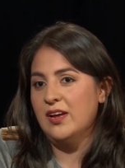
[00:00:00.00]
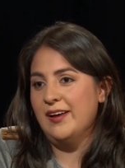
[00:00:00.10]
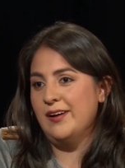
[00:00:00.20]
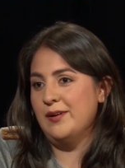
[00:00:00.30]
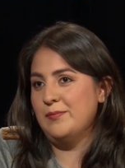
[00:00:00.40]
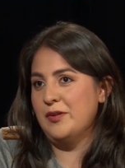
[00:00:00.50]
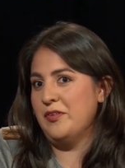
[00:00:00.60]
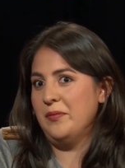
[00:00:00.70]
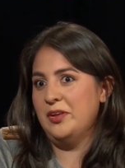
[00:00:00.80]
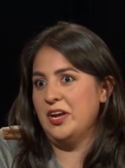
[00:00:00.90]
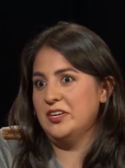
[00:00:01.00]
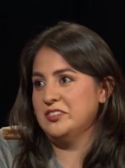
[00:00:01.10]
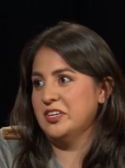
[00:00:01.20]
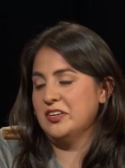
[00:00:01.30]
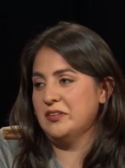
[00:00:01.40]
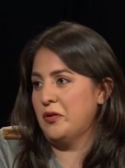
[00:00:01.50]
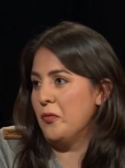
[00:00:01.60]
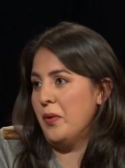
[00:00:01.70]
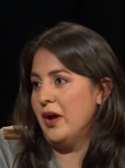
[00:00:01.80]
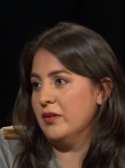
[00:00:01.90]
um, my family and I didn't go
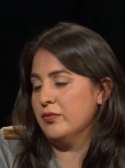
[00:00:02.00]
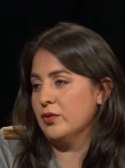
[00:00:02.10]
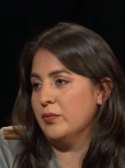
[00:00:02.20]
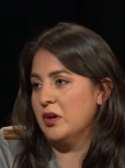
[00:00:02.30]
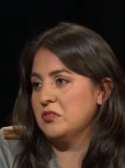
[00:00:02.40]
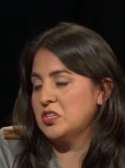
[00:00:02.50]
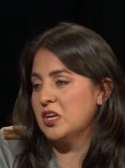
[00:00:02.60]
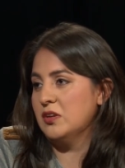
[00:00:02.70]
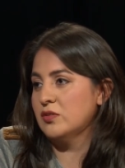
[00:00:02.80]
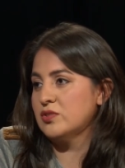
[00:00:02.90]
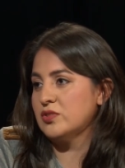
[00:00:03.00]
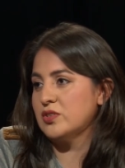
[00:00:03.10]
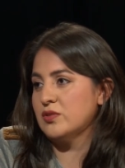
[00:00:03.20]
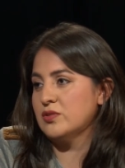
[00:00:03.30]
back for about 10 years or so.